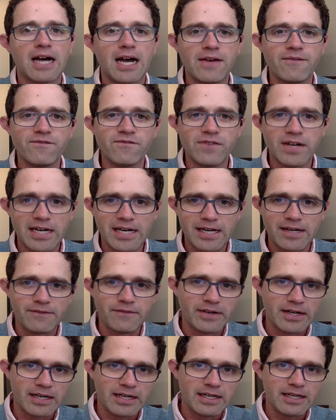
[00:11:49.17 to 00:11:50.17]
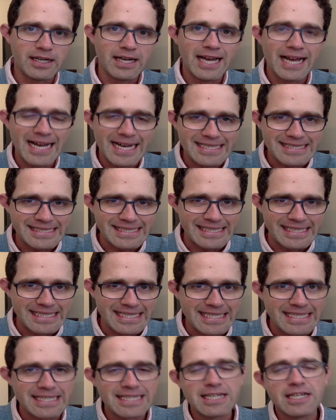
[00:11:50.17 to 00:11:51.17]
I'm very, very
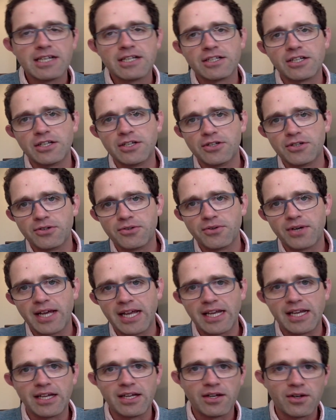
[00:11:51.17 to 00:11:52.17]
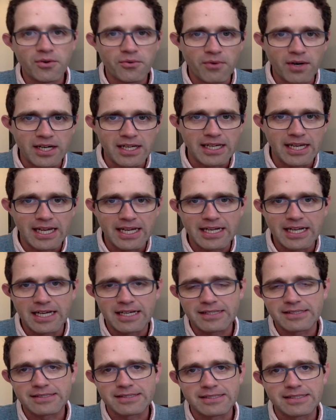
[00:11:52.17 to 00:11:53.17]
hesitant to do a running gait
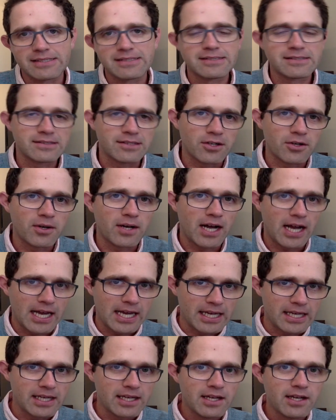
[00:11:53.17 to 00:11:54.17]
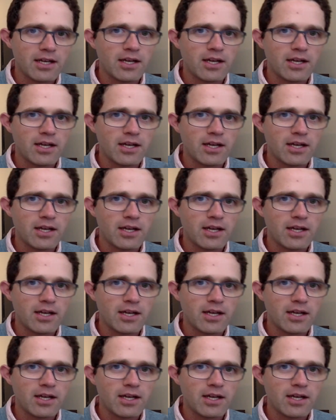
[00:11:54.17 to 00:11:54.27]
analysis. So I